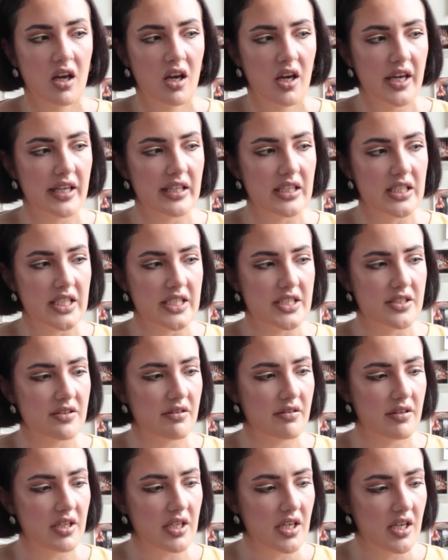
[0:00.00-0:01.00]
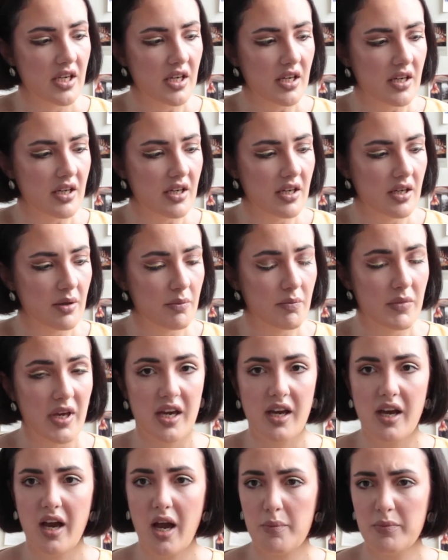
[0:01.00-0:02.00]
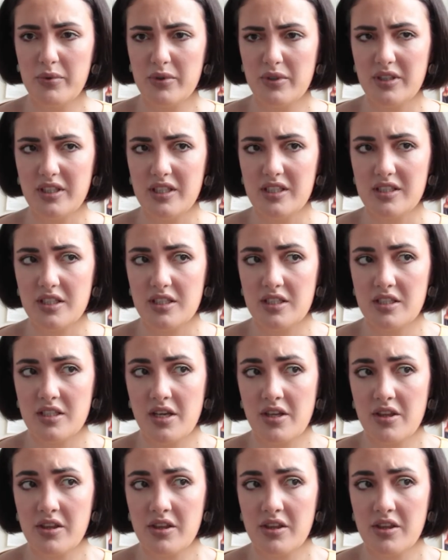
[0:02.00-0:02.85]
at least 3 makeup releases